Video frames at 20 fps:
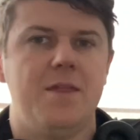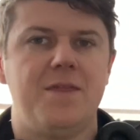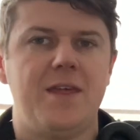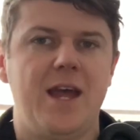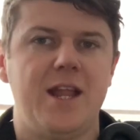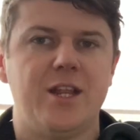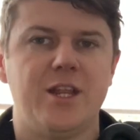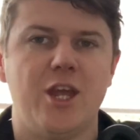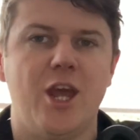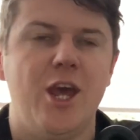
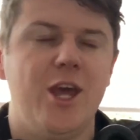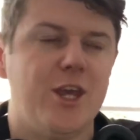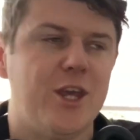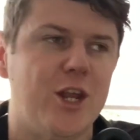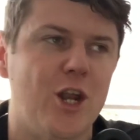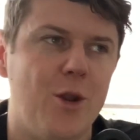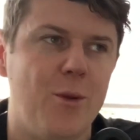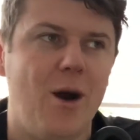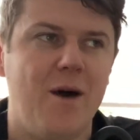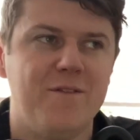Then,
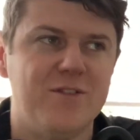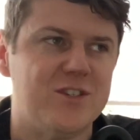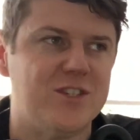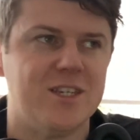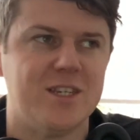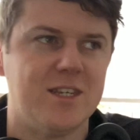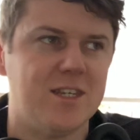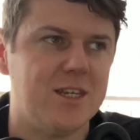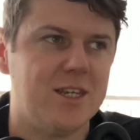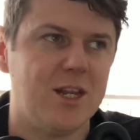you know,
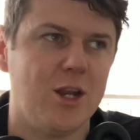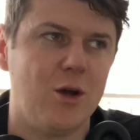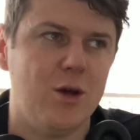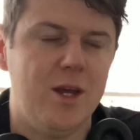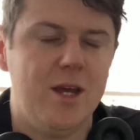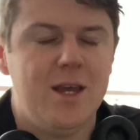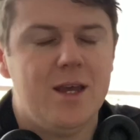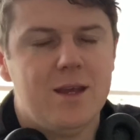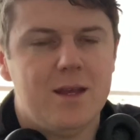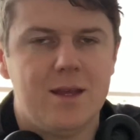obviously, you
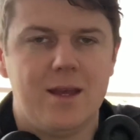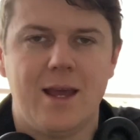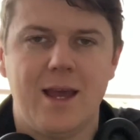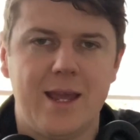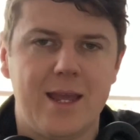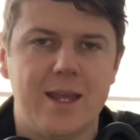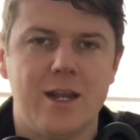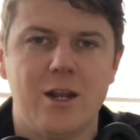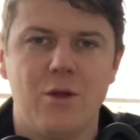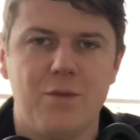
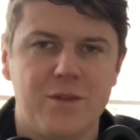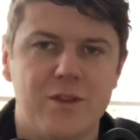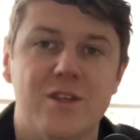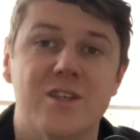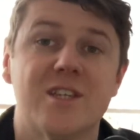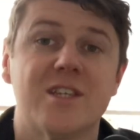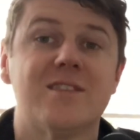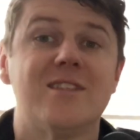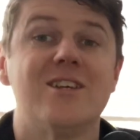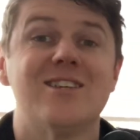know,
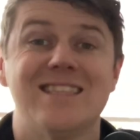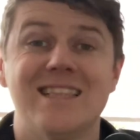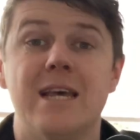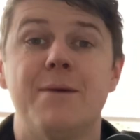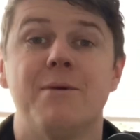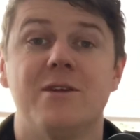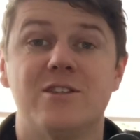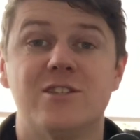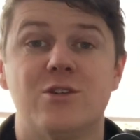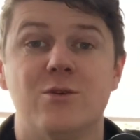there's
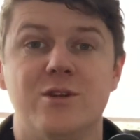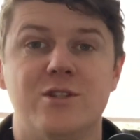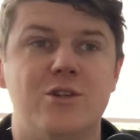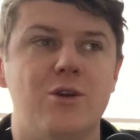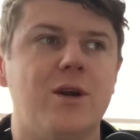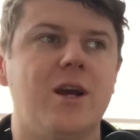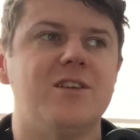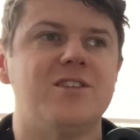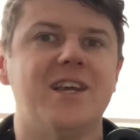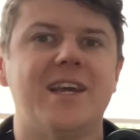limits to it
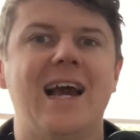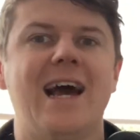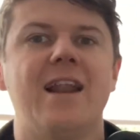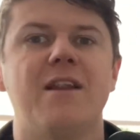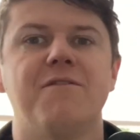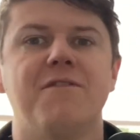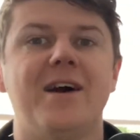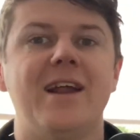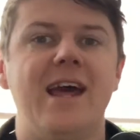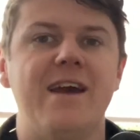too, guys. You can't
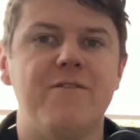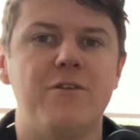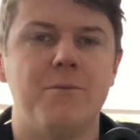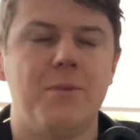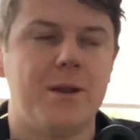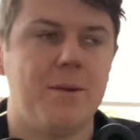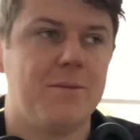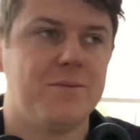invite everybody.